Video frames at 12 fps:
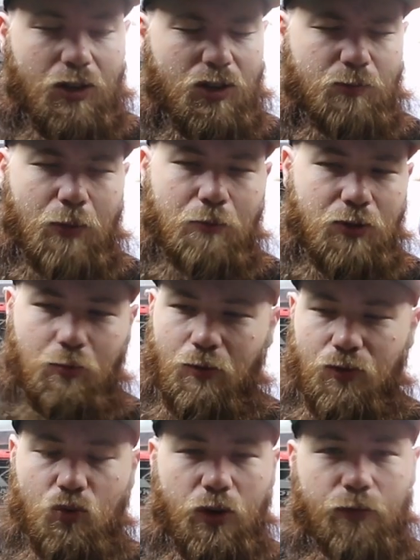I just bumped up
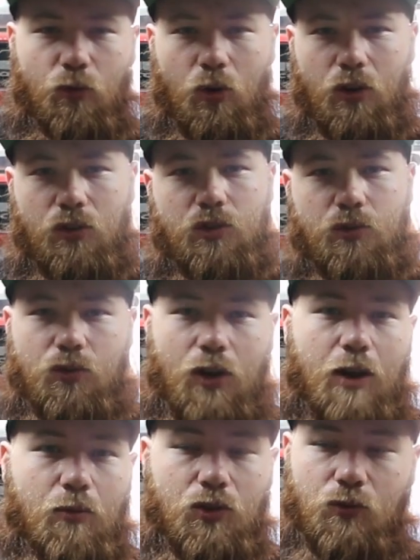over 2,400
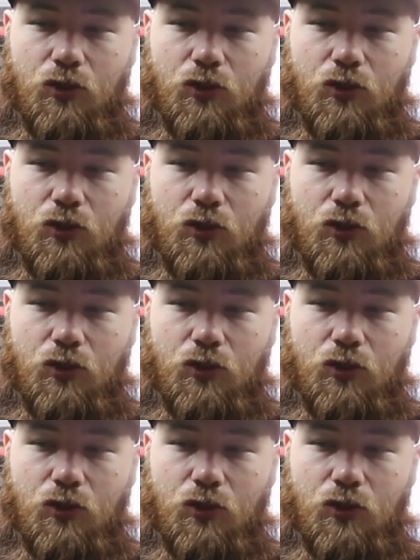subscribers,